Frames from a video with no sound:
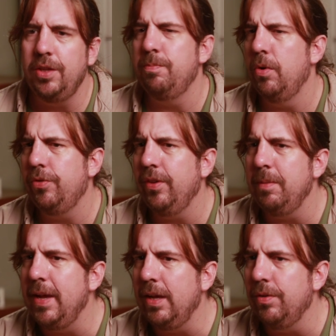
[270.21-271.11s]
It's mostly
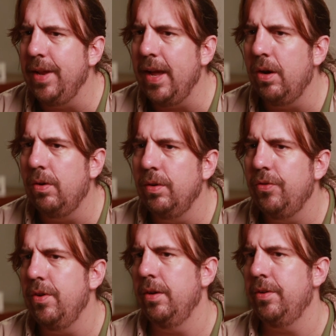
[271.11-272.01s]
male now.
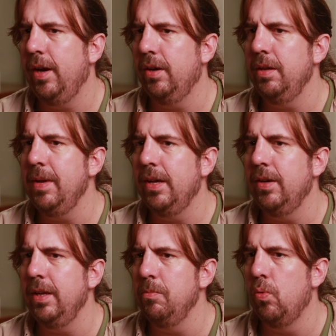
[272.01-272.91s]
It's not entirely
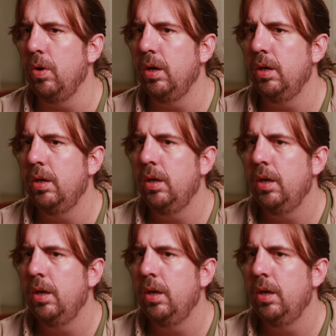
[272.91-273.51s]
male anymore.